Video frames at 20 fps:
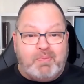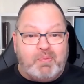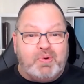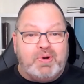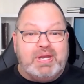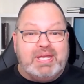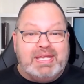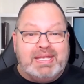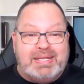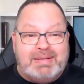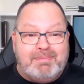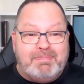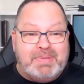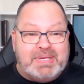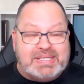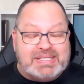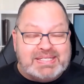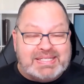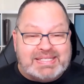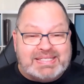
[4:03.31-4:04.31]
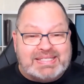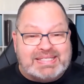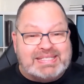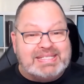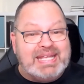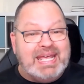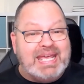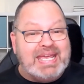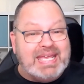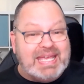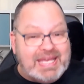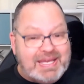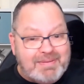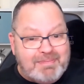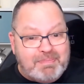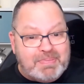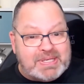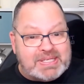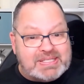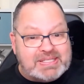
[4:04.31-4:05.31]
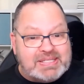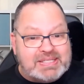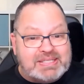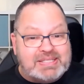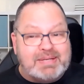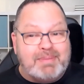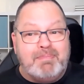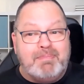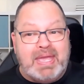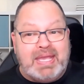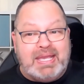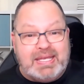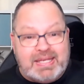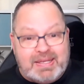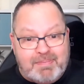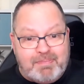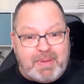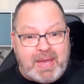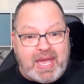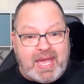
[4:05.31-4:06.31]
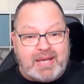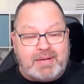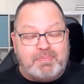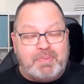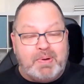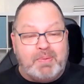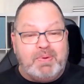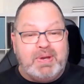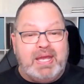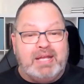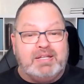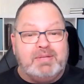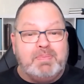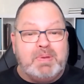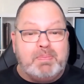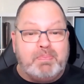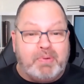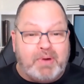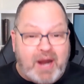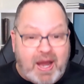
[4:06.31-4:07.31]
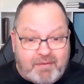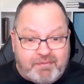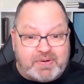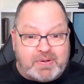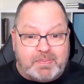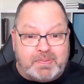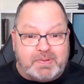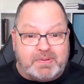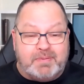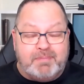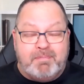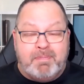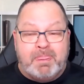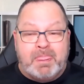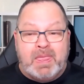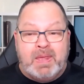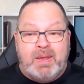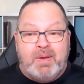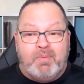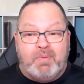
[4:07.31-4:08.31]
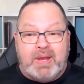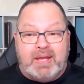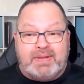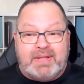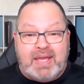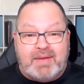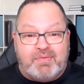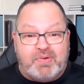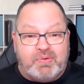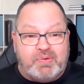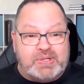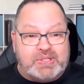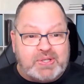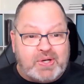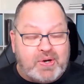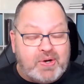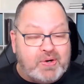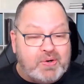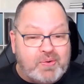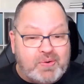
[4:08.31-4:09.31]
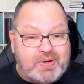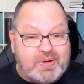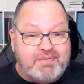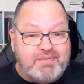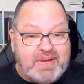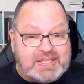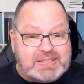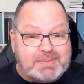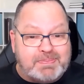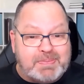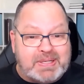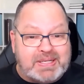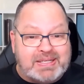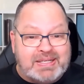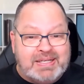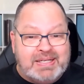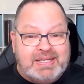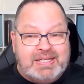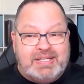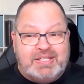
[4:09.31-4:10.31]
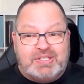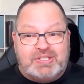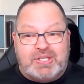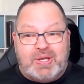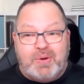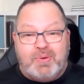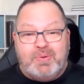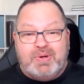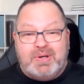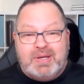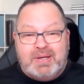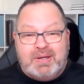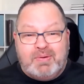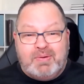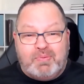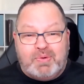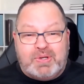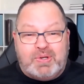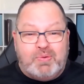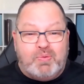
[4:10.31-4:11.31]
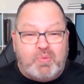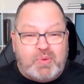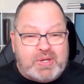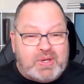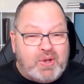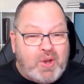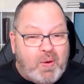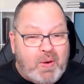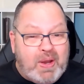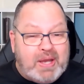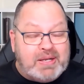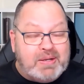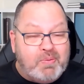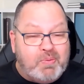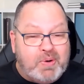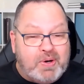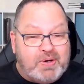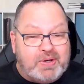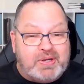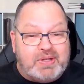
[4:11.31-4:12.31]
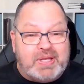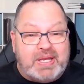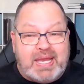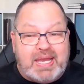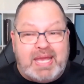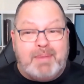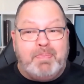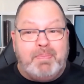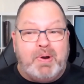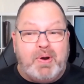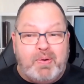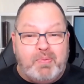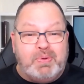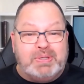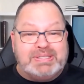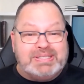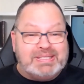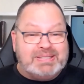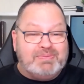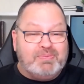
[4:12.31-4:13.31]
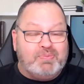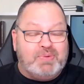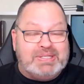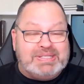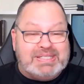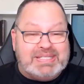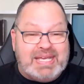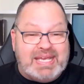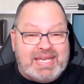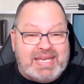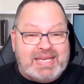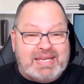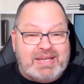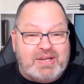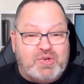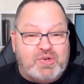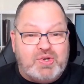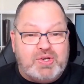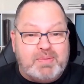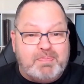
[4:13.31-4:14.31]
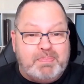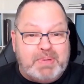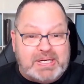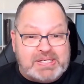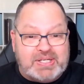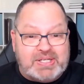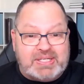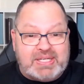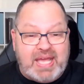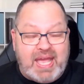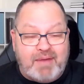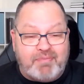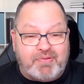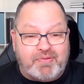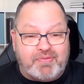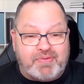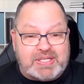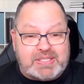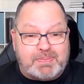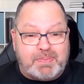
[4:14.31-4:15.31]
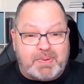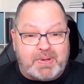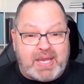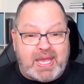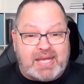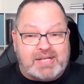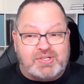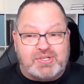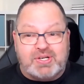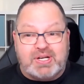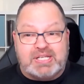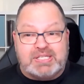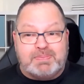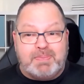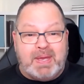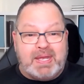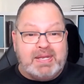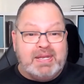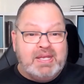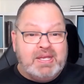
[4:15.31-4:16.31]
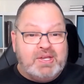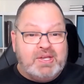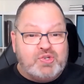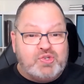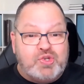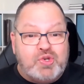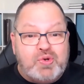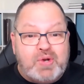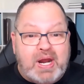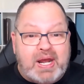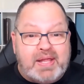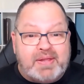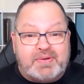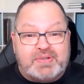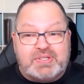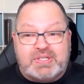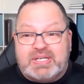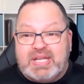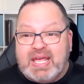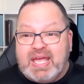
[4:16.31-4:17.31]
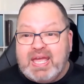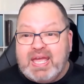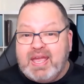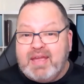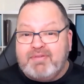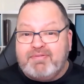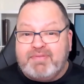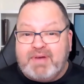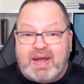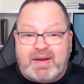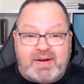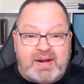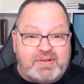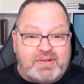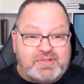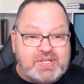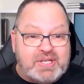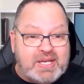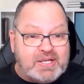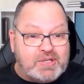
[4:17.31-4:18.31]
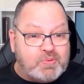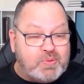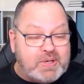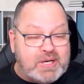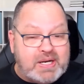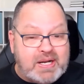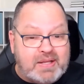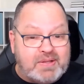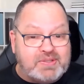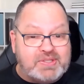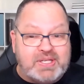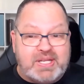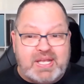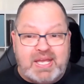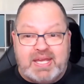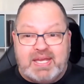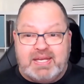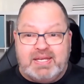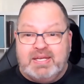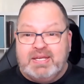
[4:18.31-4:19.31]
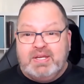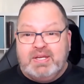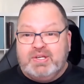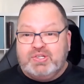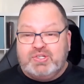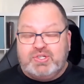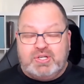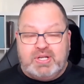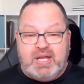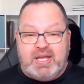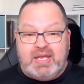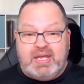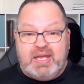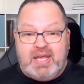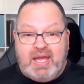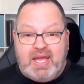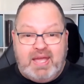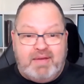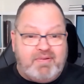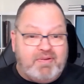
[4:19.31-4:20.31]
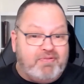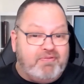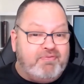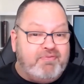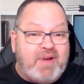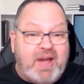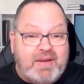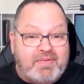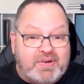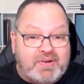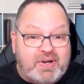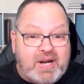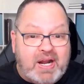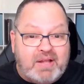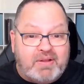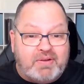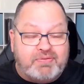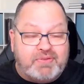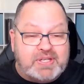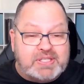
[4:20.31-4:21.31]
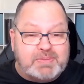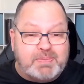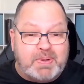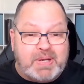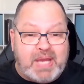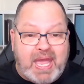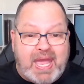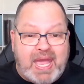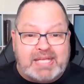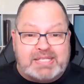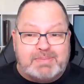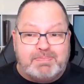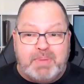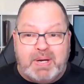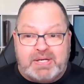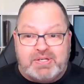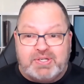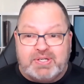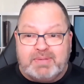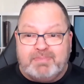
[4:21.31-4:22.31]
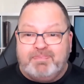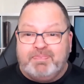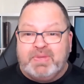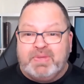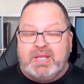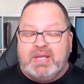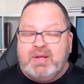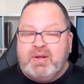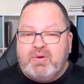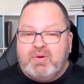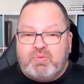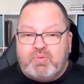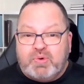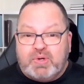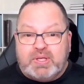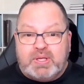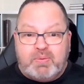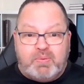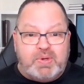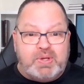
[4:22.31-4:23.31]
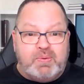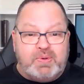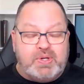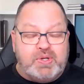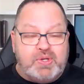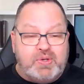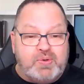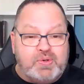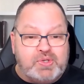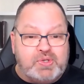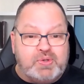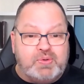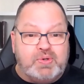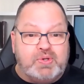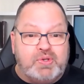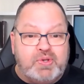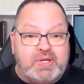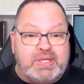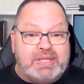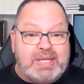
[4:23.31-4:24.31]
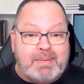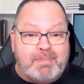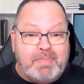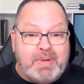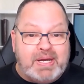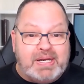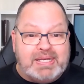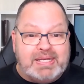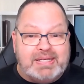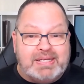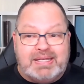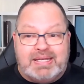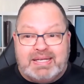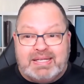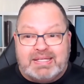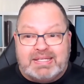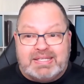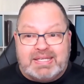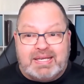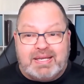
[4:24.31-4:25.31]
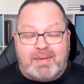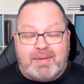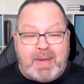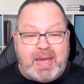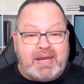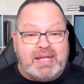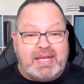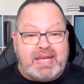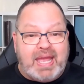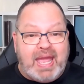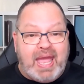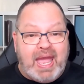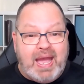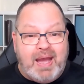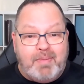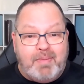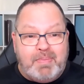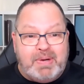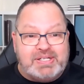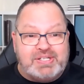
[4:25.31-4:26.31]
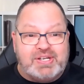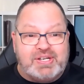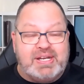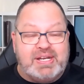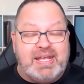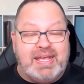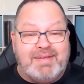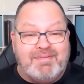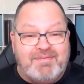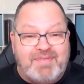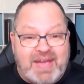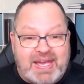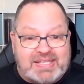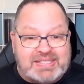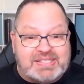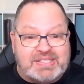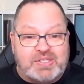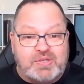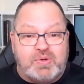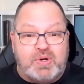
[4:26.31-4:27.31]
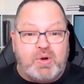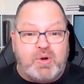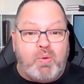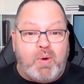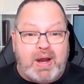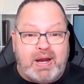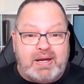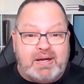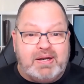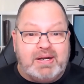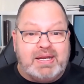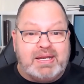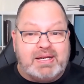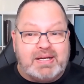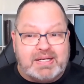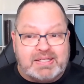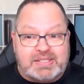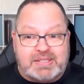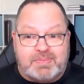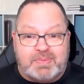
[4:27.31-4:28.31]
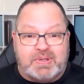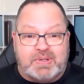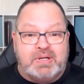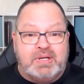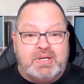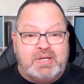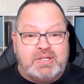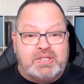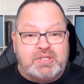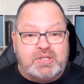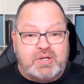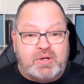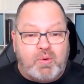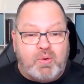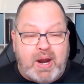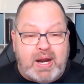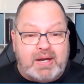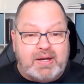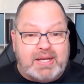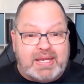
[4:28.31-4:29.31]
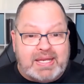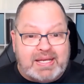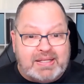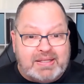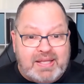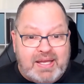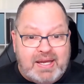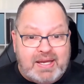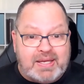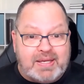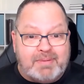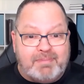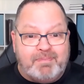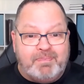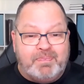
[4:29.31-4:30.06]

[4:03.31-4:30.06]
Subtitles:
We're in business to stay in business, to make an impact, but we have to be profitable. We have to have a return on investment. So when you go out in the world and you're like, "Hey, Paul, what's a good budget to have for Facebook ads? Should I spend $2 a day, $5 a day, $20 a day? Should I have a $500 Facebook ads budget?" Really, what you want to do is you want to look at that money and think about, like, how much can I invest to acquire a customer, to acquire a client?